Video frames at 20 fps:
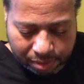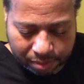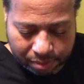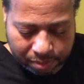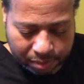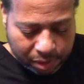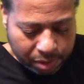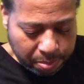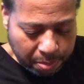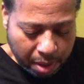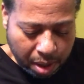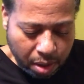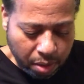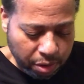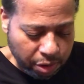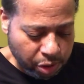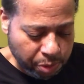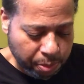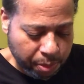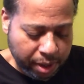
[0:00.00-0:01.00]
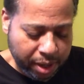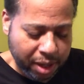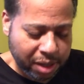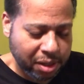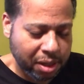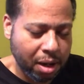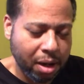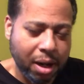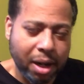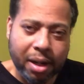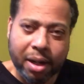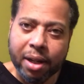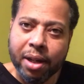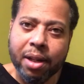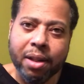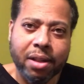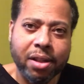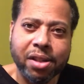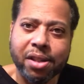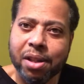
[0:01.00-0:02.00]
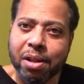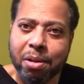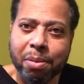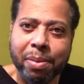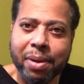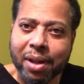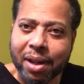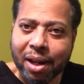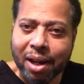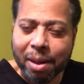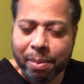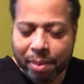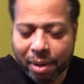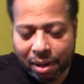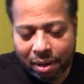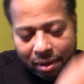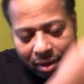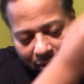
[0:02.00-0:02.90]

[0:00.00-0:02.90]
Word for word: small little spray. That's all I need. Just a little bit came out.